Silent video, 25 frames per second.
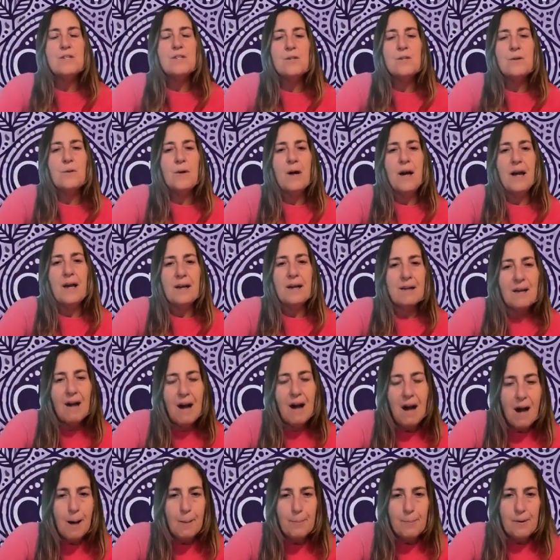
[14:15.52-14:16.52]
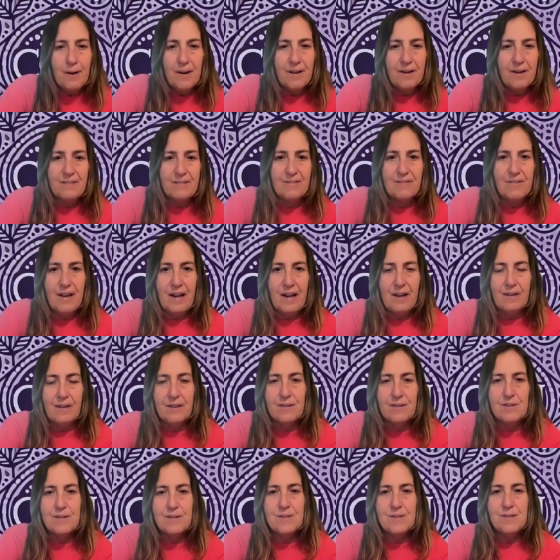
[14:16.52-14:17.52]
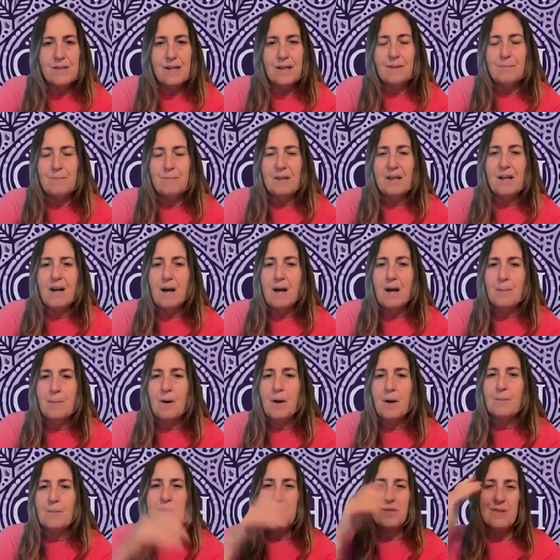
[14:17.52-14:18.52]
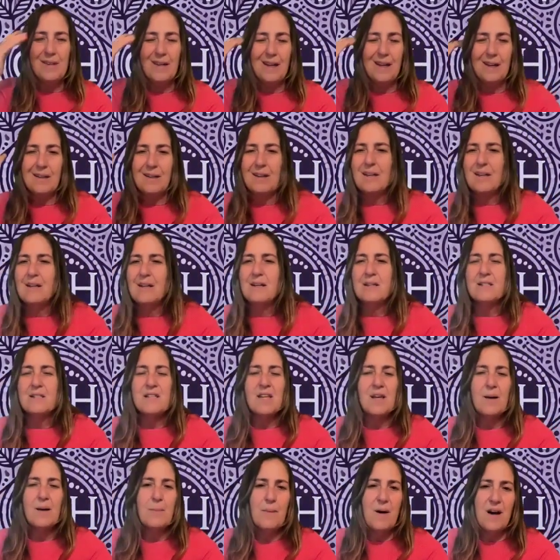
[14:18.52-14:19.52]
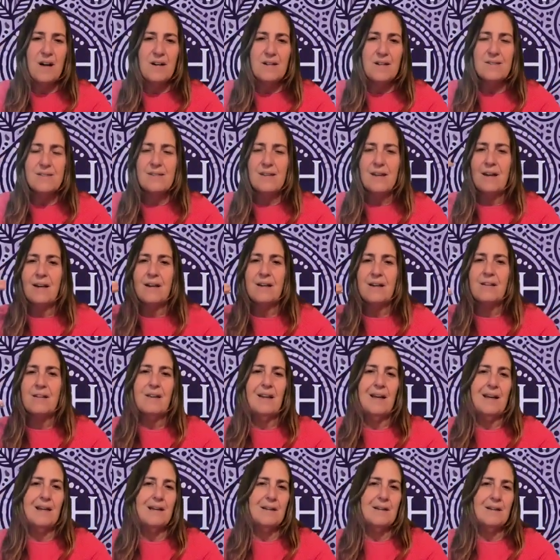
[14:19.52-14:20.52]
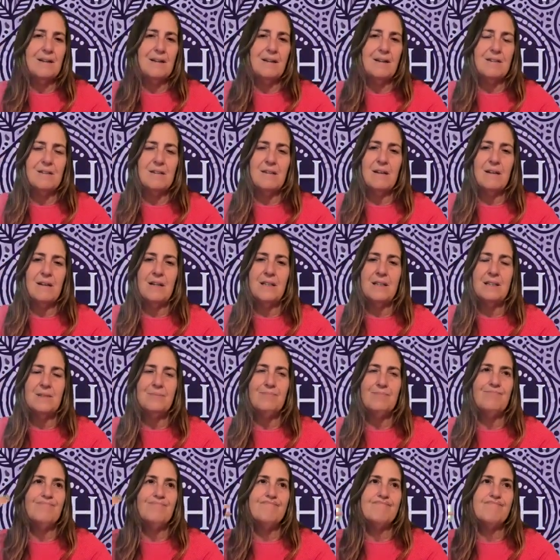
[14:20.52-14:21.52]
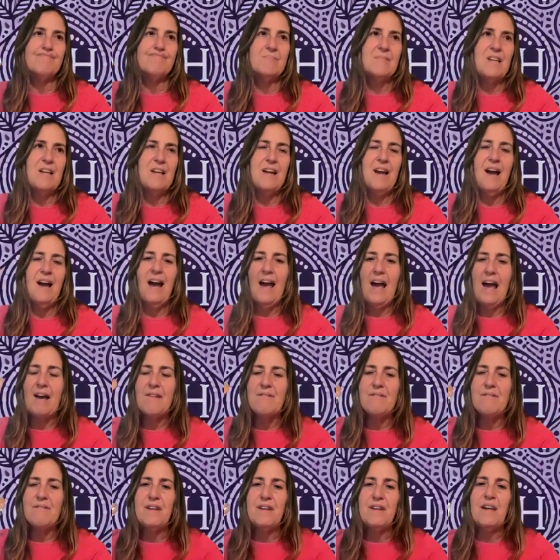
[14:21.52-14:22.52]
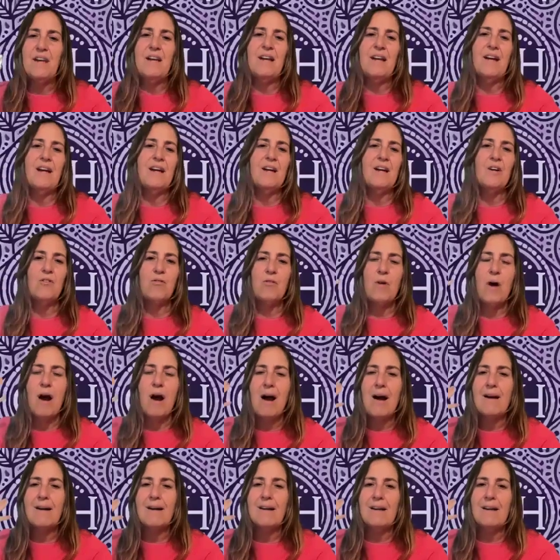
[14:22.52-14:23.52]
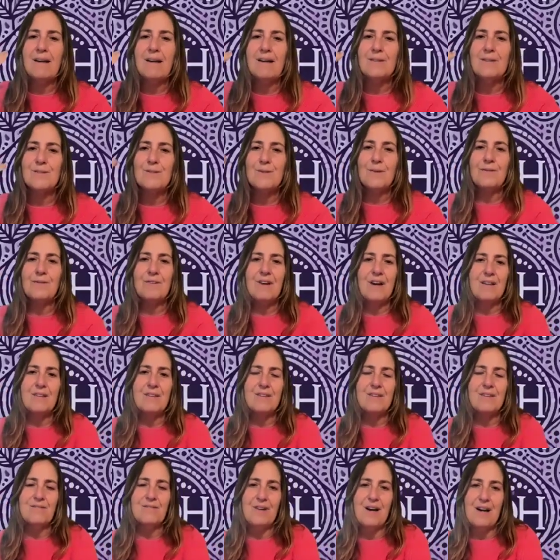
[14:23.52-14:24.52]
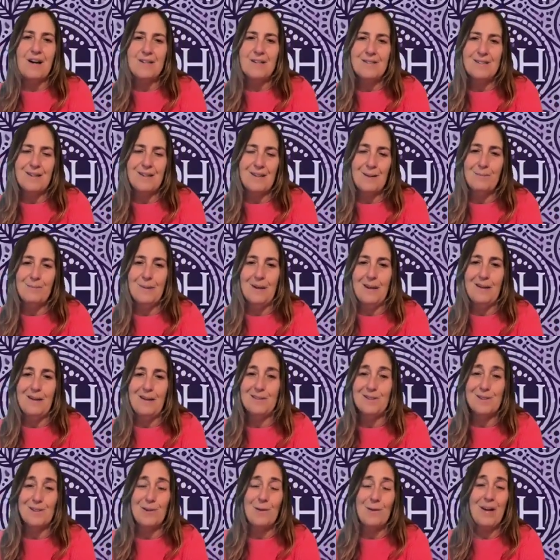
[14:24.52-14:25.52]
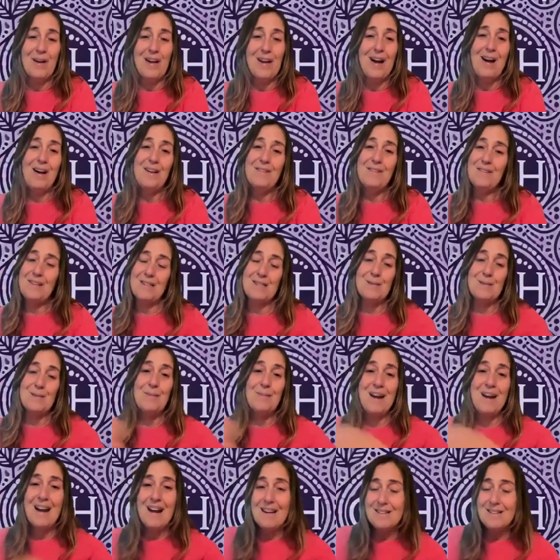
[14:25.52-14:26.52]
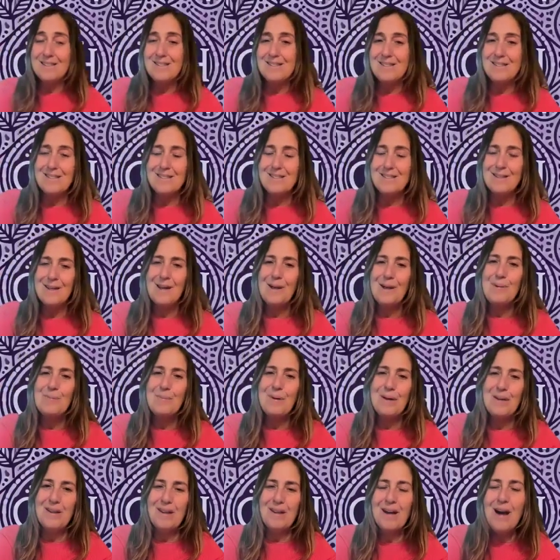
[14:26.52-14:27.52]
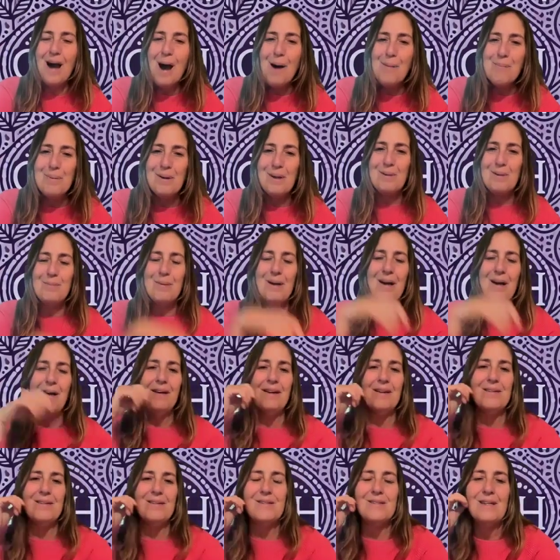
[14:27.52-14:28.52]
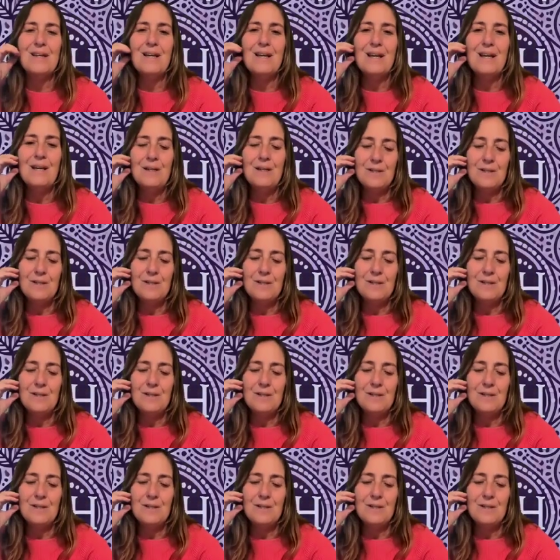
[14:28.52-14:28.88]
to a kapha imbalance. I become almost like tamasic, like um, heavy and groggy. So I've got the vata imbalance going on that's masked by the kapha imbalance.